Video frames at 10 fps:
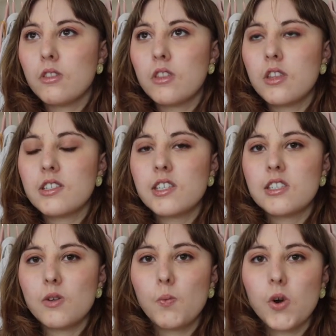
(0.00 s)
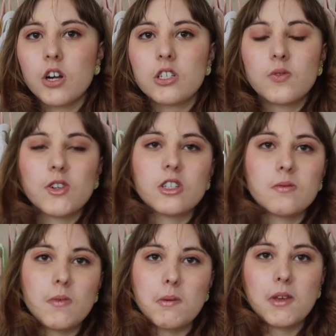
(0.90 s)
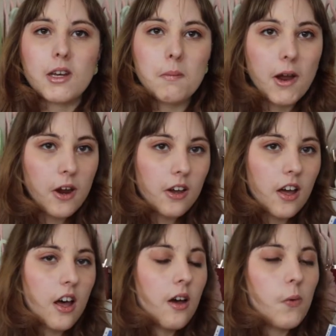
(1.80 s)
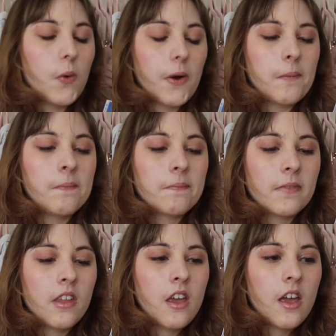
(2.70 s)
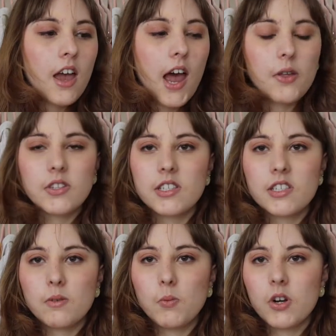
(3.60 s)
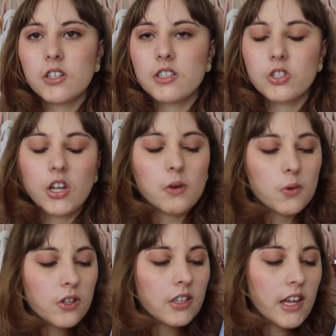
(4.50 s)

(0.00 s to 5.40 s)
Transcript: the system works versus maybe in America, or how the system works in general.